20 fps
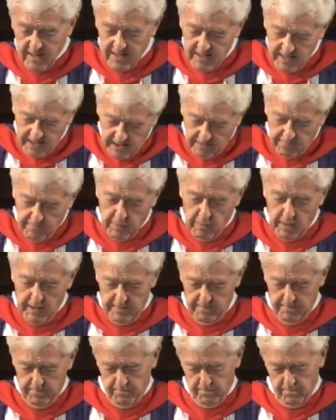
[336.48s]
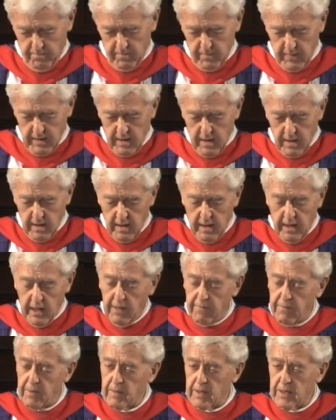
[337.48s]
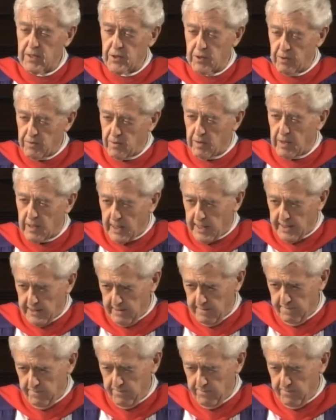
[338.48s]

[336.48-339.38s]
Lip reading: everyone sooner or later